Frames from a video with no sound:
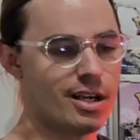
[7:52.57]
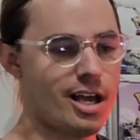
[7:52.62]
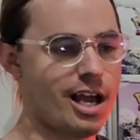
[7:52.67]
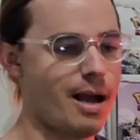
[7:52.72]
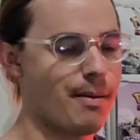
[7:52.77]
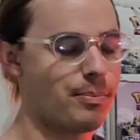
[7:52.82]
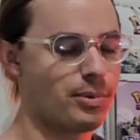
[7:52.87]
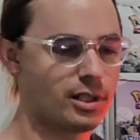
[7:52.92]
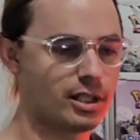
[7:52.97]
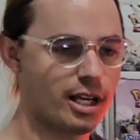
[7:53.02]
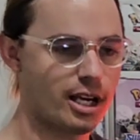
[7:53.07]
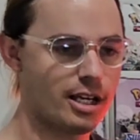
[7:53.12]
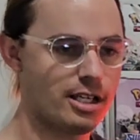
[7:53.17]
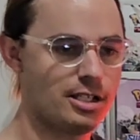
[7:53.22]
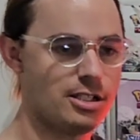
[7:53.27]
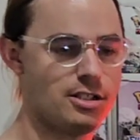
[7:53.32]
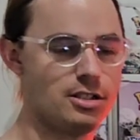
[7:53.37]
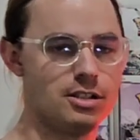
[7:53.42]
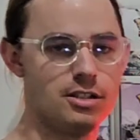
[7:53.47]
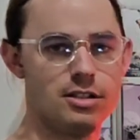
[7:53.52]

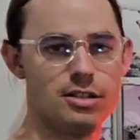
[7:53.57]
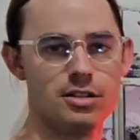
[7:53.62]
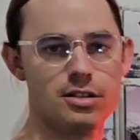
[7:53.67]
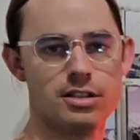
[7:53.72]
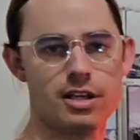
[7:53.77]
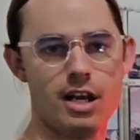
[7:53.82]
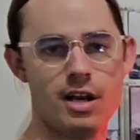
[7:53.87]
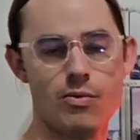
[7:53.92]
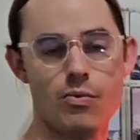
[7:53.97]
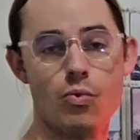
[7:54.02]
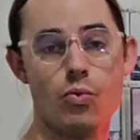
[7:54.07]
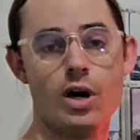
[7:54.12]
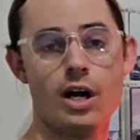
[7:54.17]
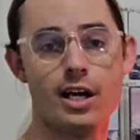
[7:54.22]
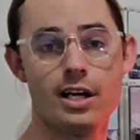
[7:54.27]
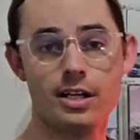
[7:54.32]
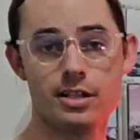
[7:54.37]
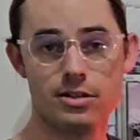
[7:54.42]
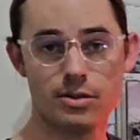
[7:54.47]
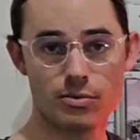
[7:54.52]
applications and
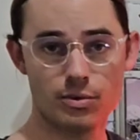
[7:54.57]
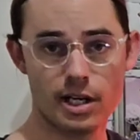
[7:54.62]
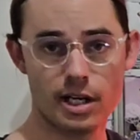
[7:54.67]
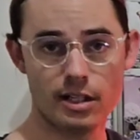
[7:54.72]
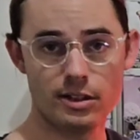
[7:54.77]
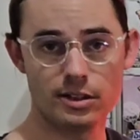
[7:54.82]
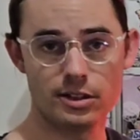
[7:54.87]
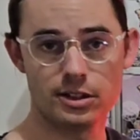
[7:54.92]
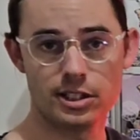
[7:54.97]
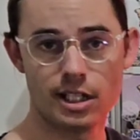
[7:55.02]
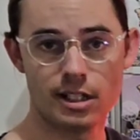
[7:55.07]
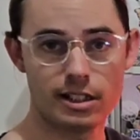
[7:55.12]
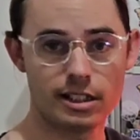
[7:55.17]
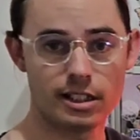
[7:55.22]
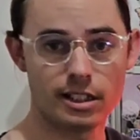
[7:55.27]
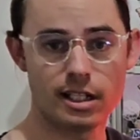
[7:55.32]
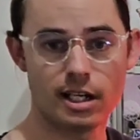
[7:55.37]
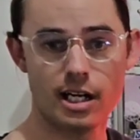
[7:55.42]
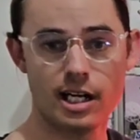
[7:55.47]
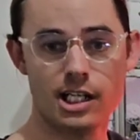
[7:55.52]
ways around
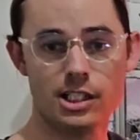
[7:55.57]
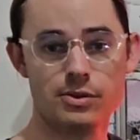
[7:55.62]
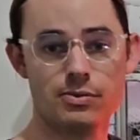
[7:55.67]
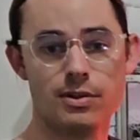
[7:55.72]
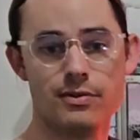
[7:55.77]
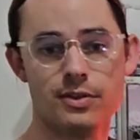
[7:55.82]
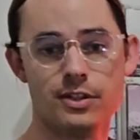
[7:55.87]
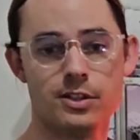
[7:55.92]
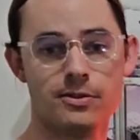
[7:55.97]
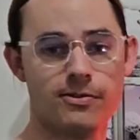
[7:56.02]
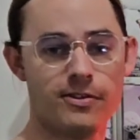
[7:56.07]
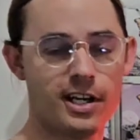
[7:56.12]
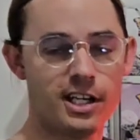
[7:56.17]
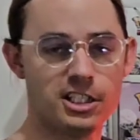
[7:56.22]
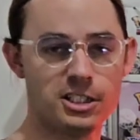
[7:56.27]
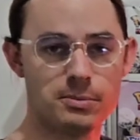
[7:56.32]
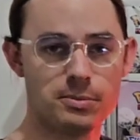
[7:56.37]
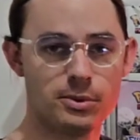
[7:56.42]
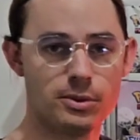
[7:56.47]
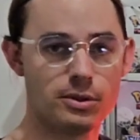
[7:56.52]
selling cards, whether it's
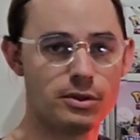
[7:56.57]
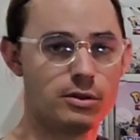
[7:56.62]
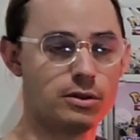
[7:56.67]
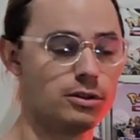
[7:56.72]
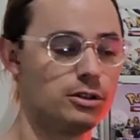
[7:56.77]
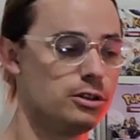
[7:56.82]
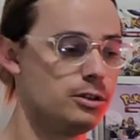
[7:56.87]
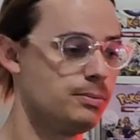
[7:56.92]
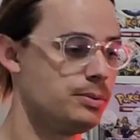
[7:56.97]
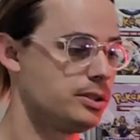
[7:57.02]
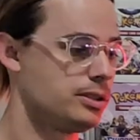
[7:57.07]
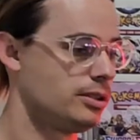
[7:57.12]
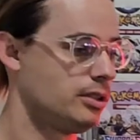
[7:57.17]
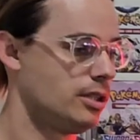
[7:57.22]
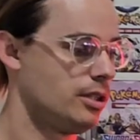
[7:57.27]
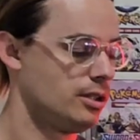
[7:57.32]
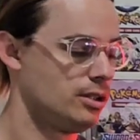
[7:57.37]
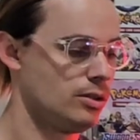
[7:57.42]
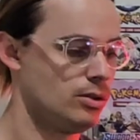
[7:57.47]
Facebook groups